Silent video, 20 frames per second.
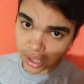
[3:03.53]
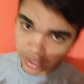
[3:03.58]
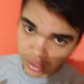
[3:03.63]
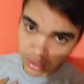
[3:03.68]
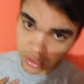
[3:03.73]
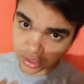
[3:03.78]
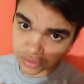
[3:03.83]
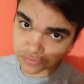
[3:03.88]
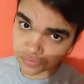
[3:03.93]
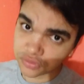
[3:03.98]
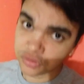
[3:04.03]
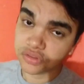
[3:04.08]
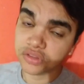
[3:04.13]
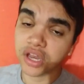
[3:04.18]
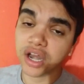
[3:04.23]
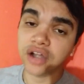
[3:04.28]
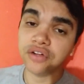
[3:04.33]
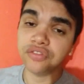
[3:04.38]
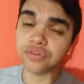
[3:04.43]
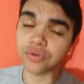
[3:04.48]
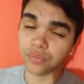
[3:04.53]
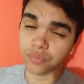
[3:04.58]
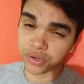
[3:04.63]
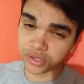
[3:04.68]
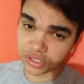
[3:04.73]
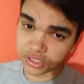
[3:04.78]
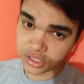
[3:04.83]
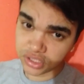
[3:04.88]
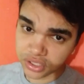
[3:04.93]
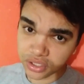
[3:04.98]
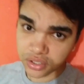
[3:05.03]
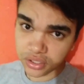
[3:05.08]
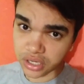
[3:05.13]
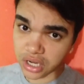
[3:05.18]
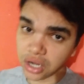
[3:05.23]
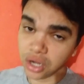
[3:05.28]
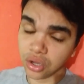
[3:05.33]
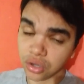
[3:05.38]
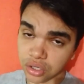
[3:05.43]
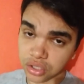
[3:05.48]
I lived there for 1 year
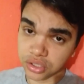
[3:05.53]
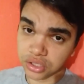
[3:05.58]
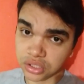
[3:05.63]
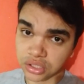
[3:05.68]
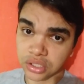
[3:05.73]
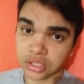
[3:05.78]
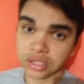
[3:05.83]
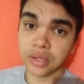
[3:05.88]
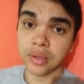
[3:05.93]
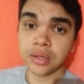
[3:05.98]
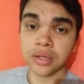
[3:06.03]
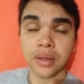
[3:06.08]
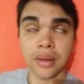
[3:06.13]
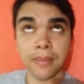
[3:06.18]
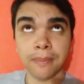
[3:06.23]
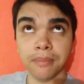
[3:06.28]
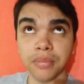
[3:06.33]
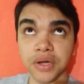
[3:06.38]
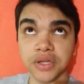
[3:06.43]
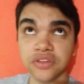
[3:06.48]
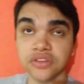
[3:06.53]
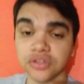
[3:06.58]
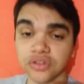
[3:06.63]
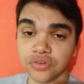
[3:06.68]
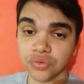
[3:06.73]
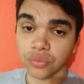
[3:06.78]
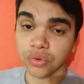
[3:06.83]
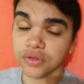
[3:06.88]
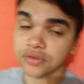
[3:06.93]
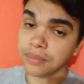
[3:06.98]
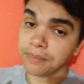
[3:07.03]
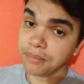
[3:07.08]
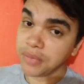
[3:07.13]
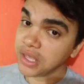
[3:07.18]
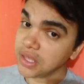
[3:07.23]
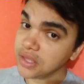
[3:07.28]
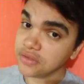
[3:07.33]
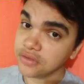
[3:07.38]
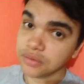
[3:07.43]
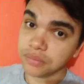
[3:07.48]
alone, but it was
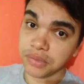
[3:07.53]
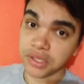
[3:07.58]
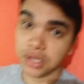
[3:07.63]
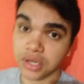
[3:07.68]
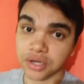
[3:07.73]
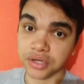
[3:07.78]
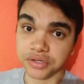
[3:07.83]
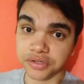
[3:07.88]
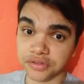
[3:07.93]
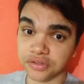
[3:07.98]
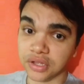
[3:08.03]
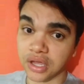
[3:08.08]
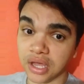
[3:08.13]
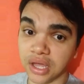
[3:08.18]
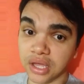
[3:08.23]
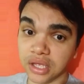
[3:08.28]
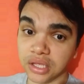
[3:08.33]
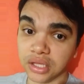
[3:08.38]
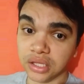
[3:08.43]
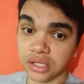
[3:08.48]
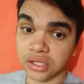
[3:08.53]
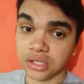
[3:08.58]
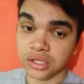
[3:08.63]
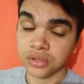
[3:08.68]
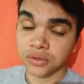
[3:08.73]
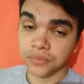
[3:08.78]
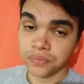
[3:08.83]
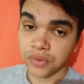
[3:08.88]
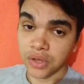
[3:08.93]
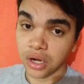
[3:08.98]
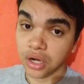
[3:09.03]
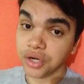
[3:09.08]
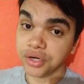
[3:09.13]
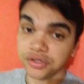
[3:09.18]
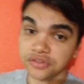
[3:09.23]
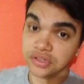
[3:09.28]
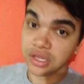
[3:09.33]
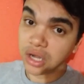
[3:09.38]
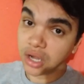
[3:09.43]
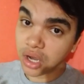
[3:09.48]
amazing because I
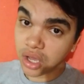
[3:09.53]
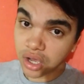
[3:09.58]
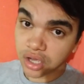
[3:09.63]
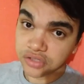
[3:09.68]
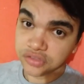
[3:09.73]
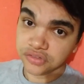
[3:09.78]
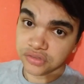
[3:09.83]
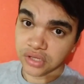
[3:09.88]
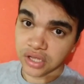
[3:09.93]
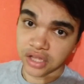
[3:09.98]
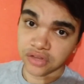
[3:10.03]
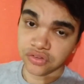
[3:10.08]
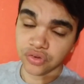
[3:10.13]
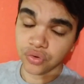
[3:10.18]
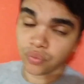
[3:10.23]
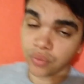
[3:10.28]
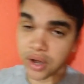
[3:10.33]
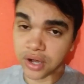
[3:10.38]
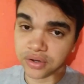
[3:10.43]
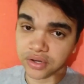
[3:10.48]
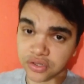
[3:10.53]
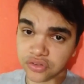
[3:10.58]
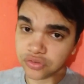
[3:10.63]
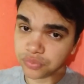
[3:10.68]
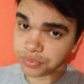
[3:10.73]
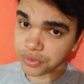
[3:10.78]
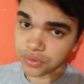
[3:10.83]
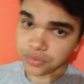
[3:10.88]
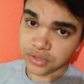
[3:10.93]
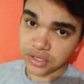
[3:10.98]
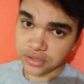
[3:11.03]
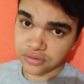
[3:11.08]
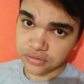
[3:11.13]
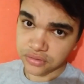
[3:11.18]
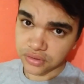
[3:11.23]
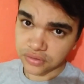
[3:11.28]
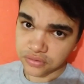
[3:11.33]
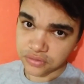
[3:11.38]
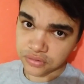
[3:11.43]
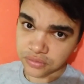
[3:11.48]
learned a lot, I acquired
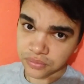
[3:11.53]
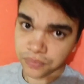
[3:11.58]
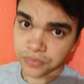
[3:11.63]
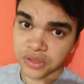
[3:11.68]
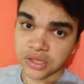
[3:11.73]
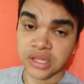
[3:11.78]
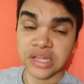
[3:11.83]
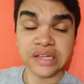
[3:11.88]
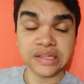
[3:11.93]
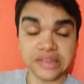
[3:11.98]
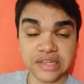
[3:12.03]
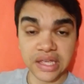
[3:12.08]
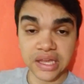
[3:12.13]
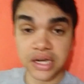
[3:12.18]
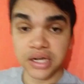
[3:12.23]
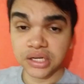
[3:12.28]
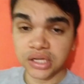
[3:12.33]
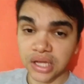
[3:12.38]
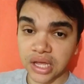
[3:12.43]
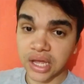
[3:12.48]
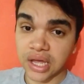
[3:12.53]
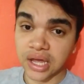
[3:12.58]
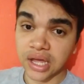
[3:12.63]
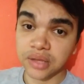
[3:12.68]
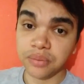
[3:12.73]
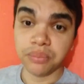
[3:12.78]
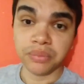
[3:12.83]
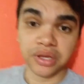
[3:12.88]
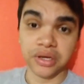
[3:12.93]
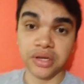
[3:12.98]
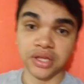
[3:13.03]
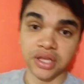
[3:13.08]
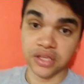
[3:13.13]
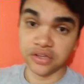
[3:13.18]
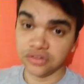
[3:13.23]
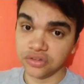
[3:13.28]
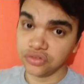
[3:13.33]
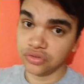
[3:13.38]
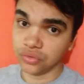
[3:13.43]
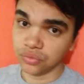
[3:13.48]
experiences. Then I
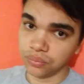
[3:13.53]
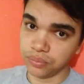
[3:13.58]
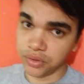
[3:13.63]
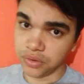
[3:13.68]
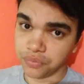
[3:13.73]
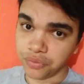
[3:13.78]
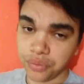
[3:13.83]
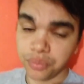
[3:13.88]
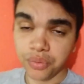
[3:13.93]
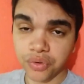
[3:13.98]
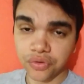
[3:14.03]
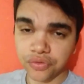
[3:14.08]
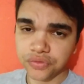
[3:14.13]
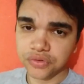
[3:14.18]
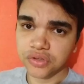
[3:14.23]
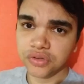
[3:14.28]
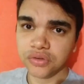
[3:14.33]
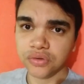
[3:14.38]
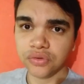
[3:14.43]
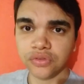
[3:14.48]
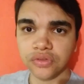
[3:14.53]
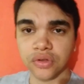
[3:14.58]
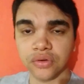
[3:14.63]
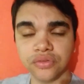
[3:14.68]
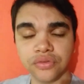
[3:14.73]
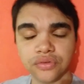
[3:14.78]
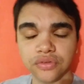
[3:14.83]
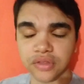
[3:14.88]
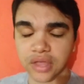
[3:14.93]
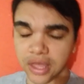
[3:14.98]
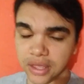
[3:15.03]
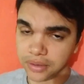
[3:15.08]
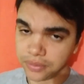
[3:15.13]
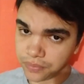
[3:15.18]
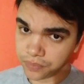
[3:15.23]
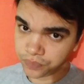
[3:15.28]
managed to be removed to São José.